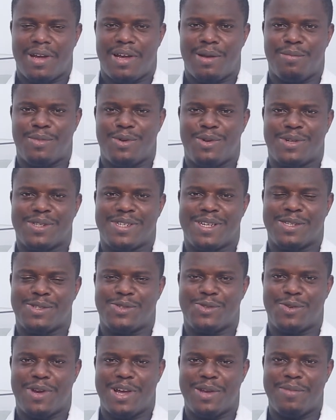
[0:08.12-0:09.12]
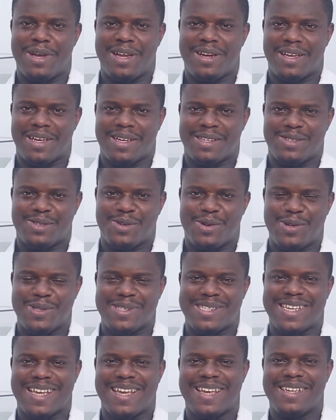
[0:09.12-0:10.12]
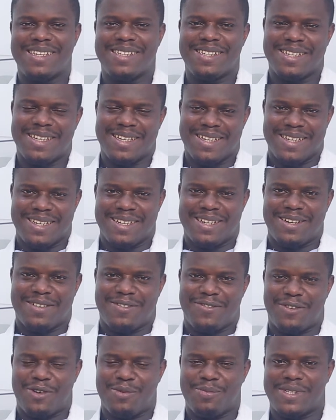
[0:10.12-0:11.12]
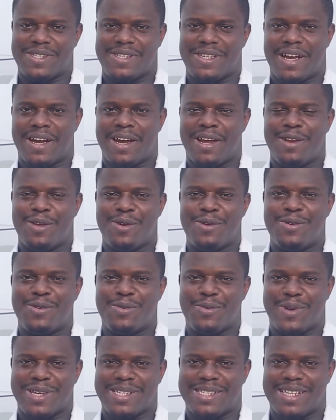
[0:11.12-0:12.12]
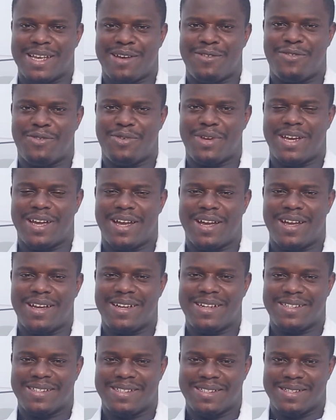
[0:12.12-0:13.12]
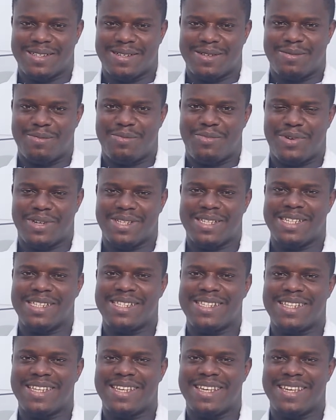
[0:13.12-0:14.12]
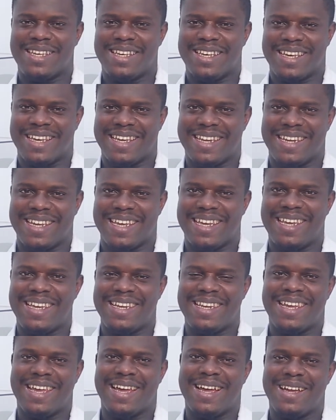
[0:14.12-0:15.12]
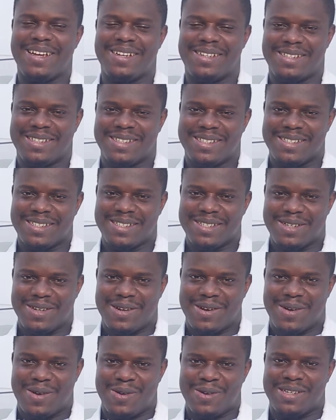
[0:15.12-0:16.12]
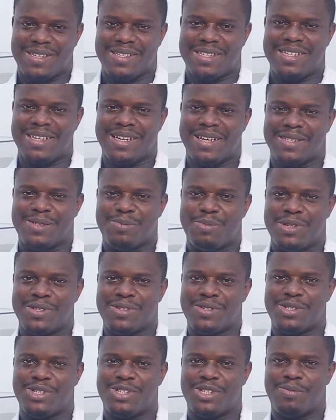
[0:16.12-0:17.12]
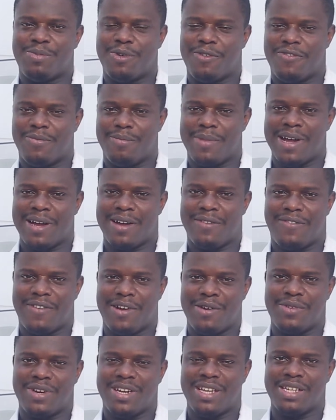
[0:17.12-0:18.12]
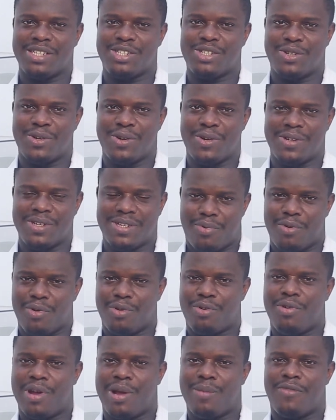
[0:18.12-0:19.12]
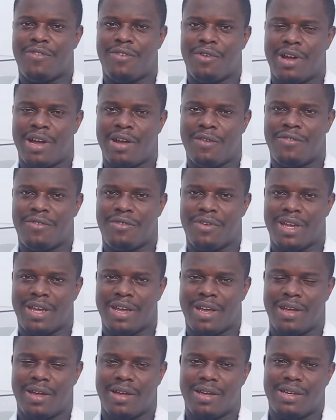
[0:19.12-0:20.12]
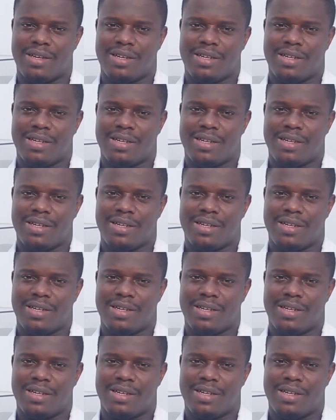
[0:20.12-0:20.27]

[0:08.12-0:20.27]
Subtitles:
I'm Dr. Sulaiman S. Conteh from Sierra Leone, West Africa, presently in India, under the sponsorship of Merck Foundation Program for Africa.